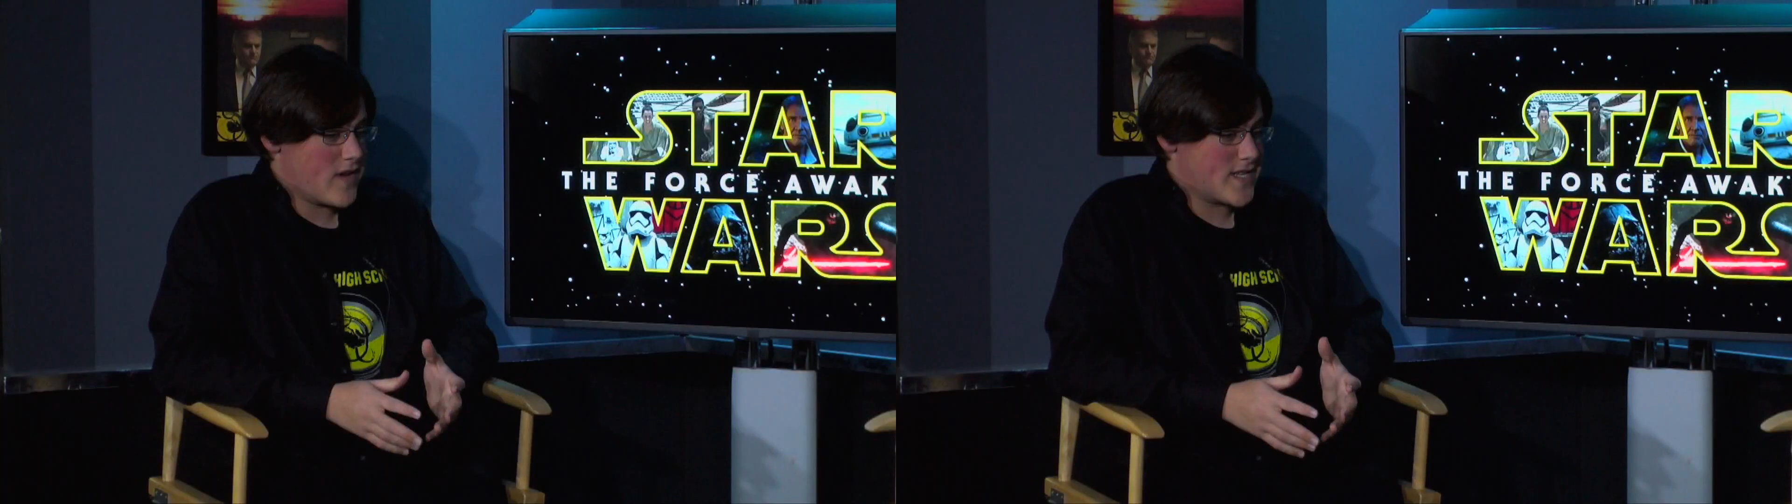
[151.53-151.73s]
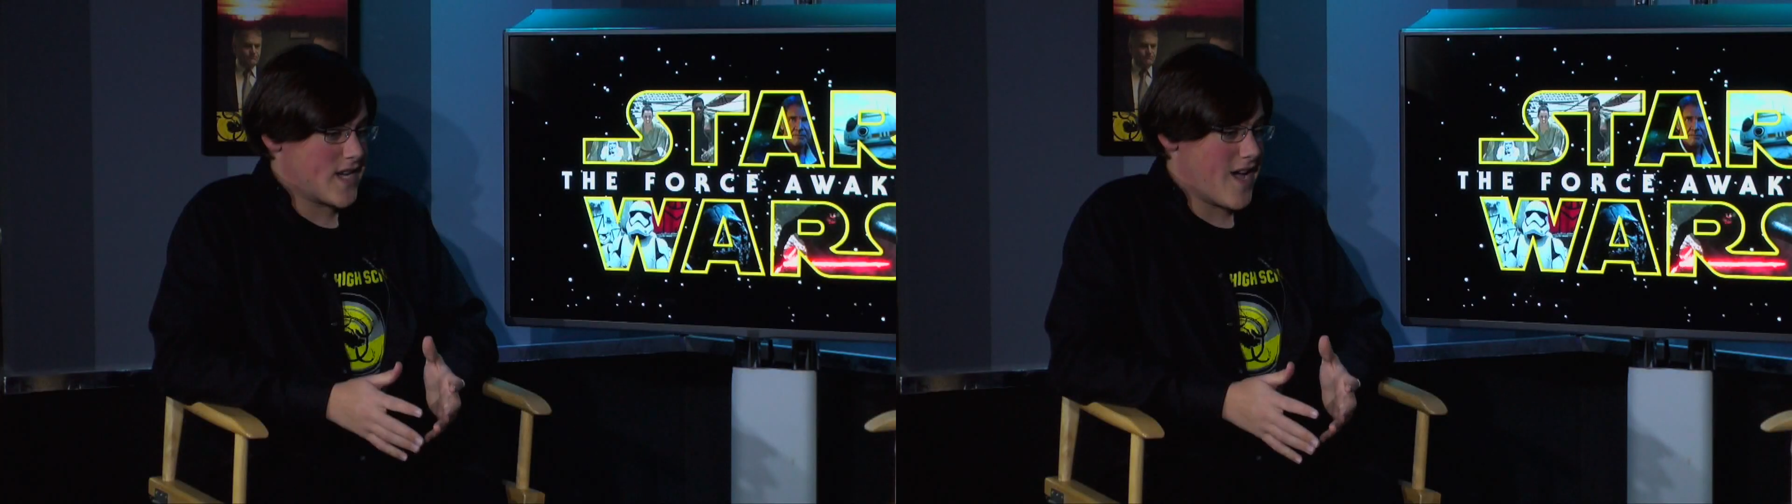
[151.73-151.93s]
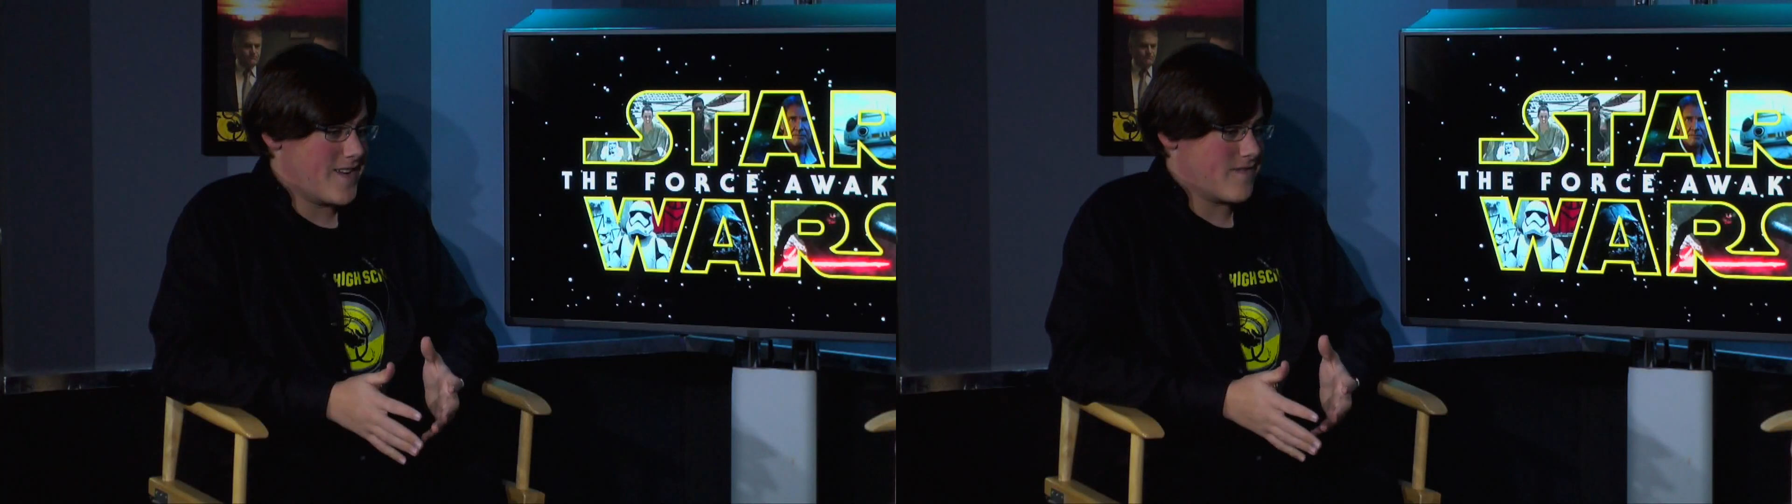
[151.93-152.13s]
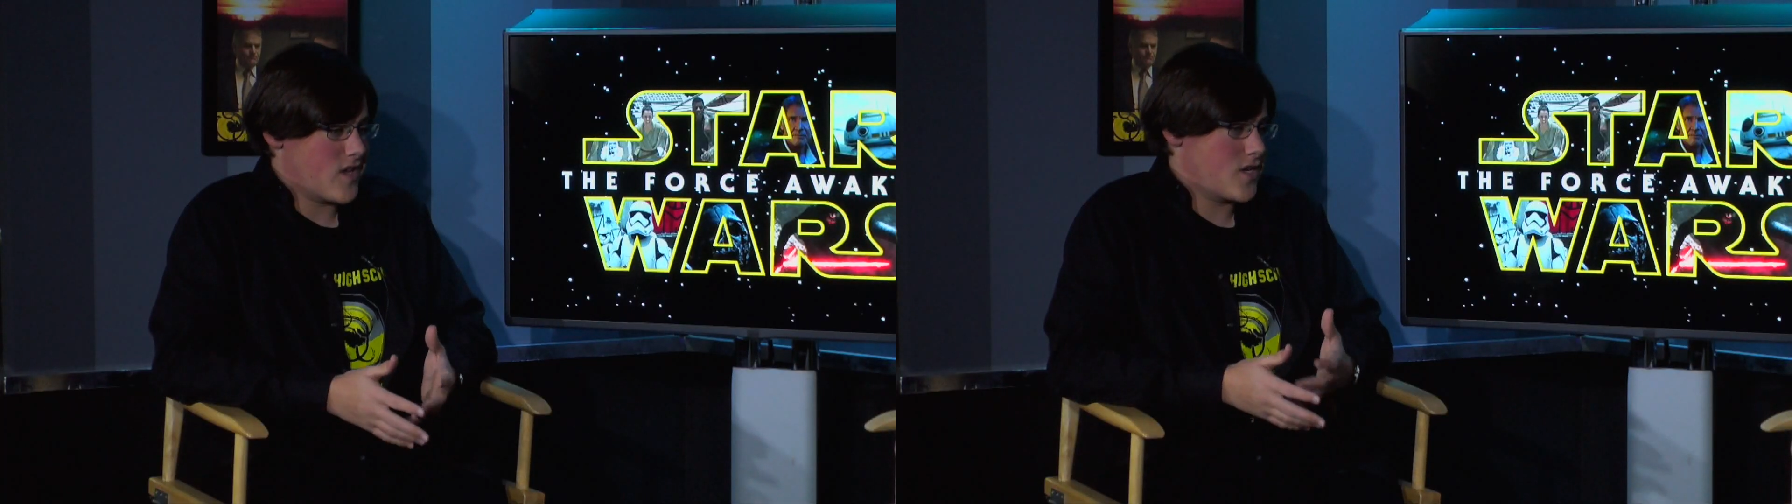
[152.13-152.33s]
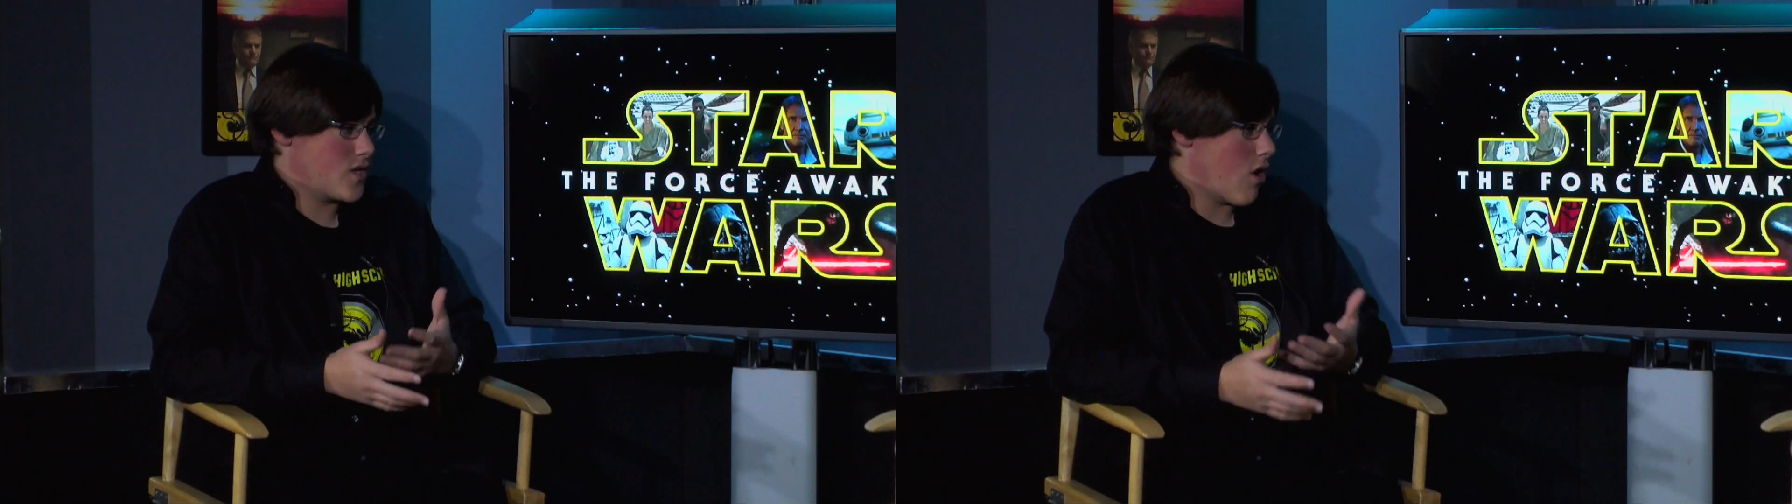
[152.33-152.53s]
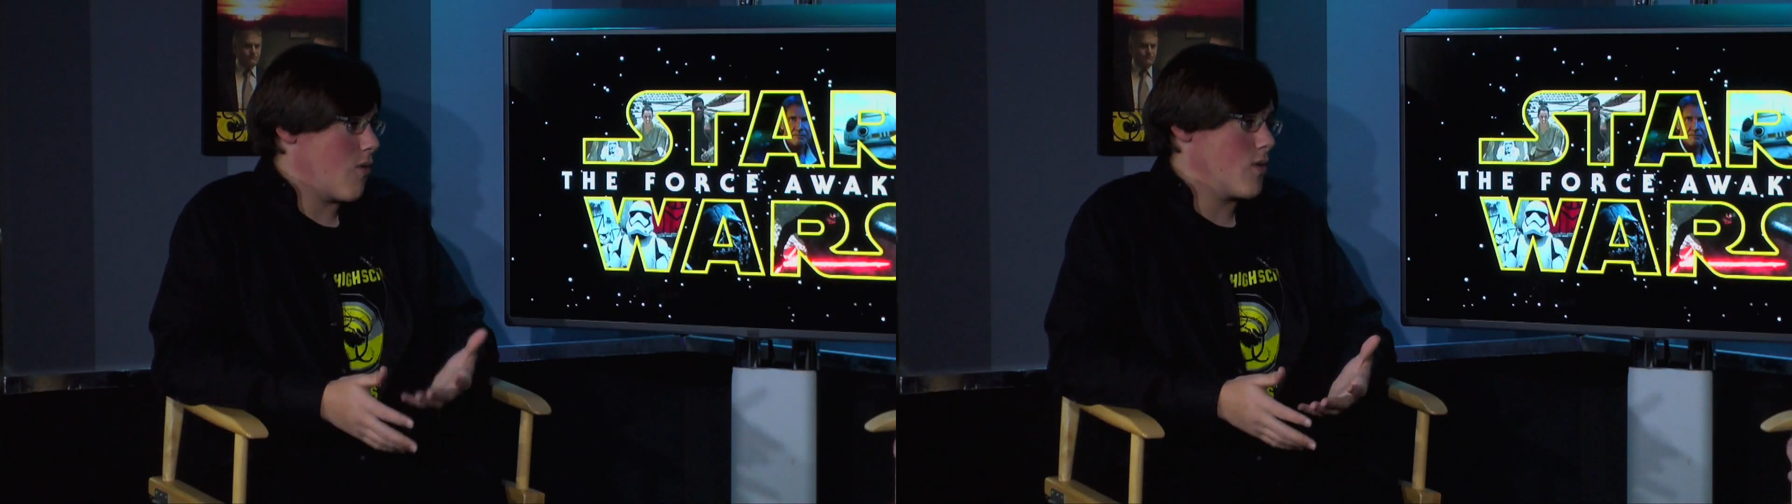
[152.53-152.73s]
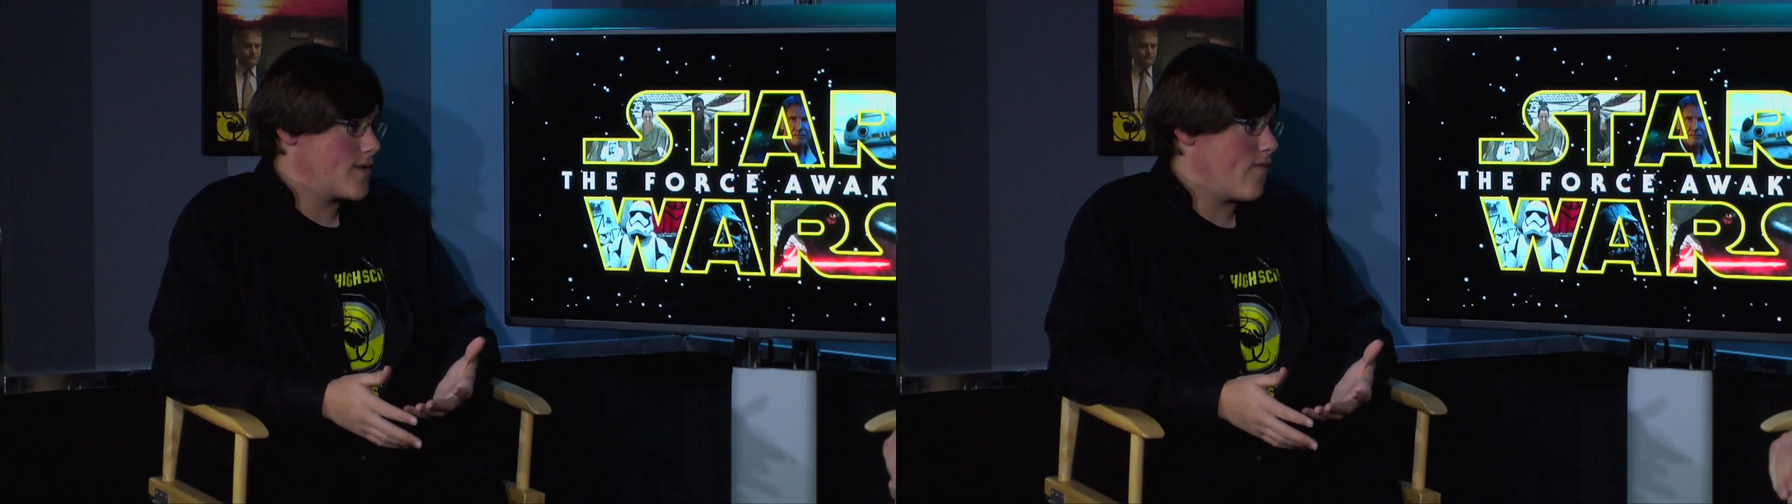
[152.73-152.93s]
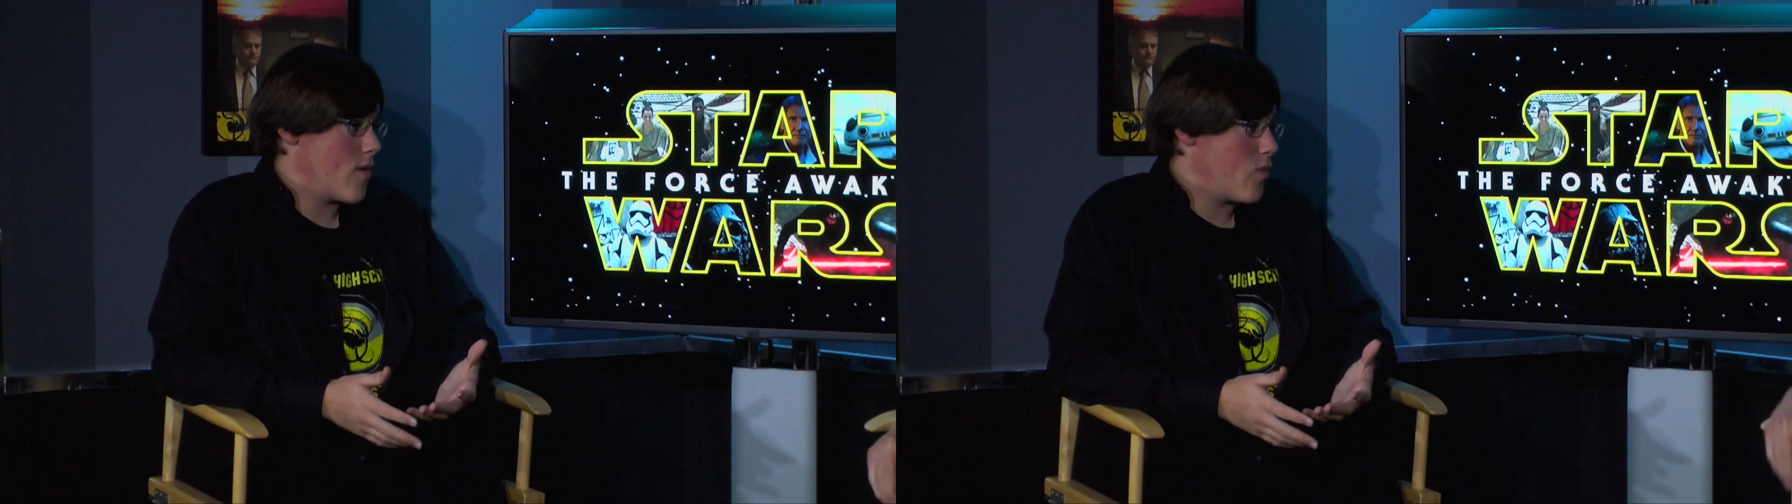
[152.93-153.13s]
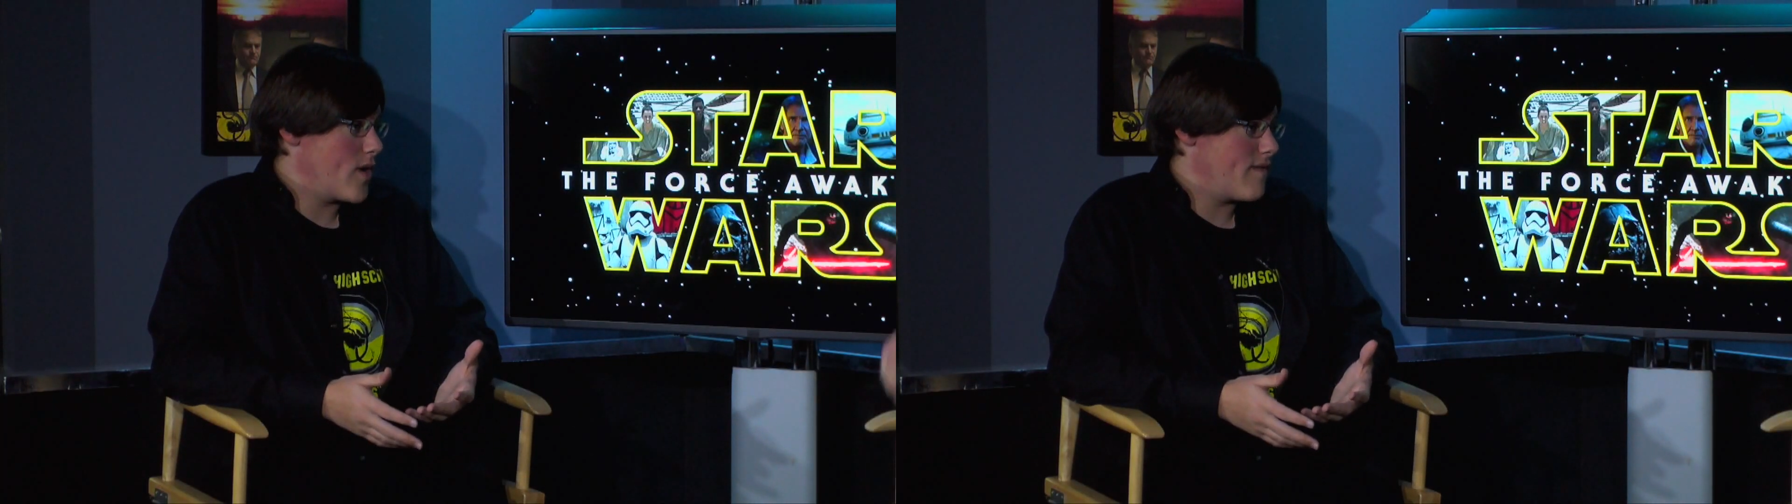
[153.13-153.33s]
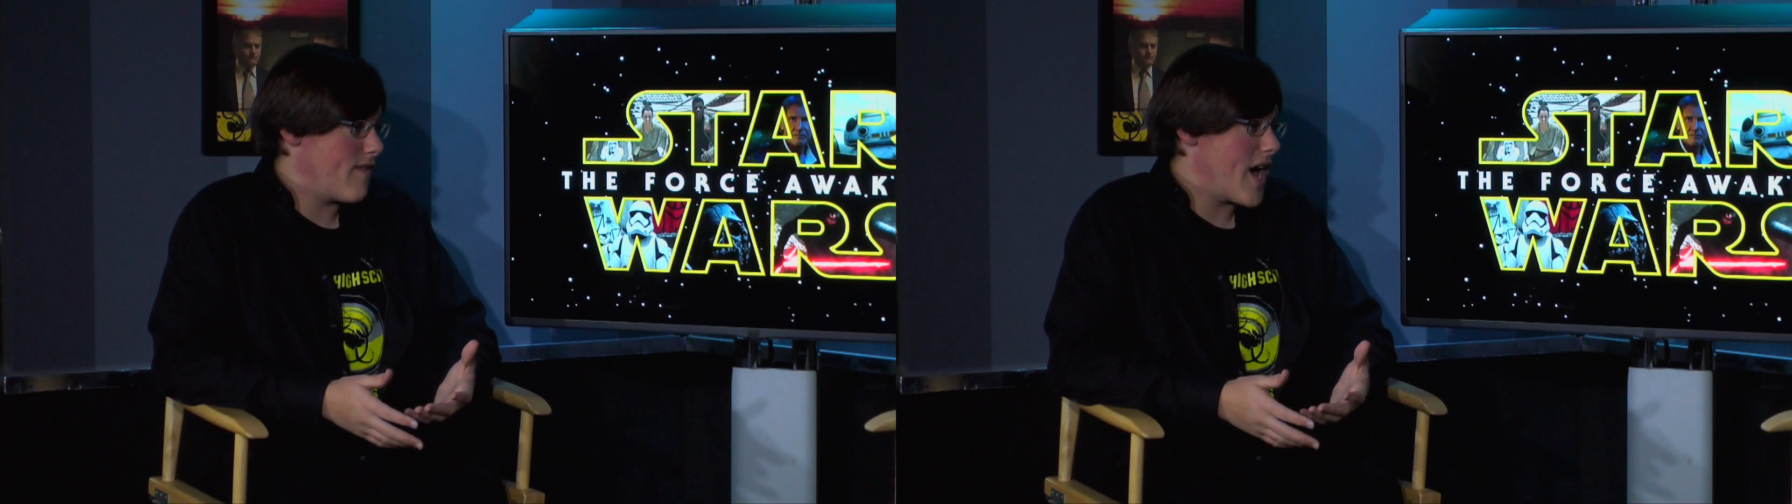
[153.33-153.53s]
is kind of like Star Wars
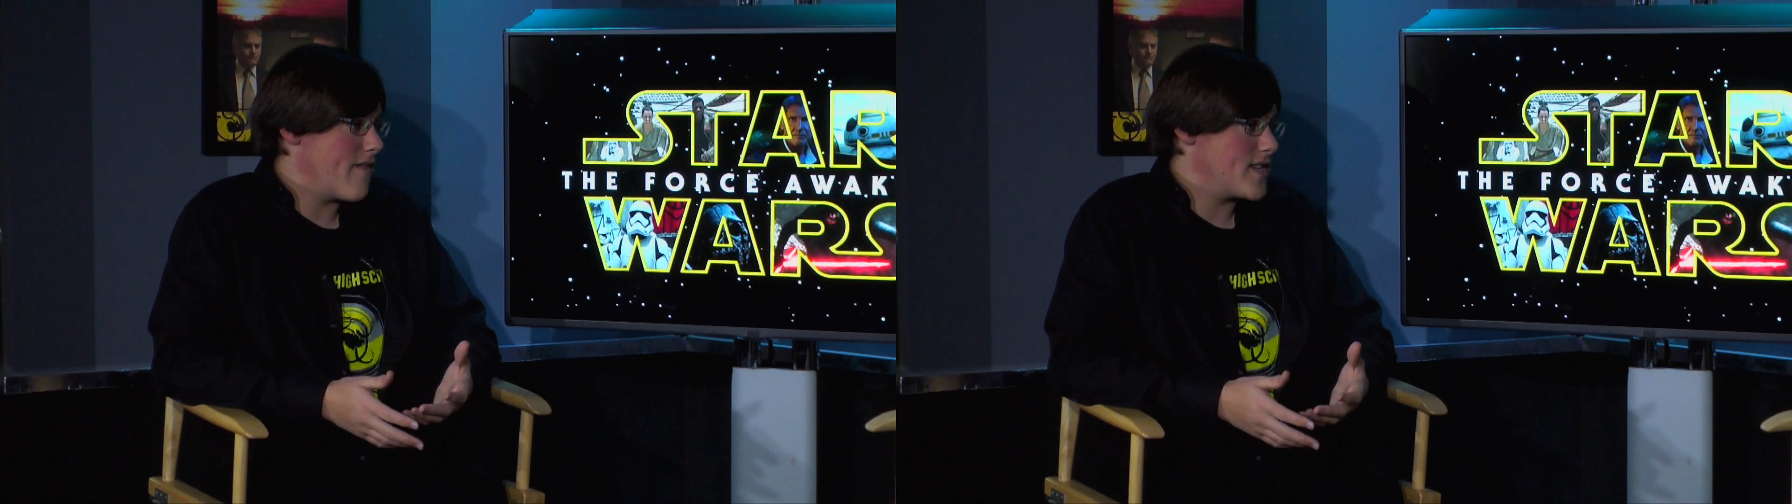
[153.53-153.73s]
4.5.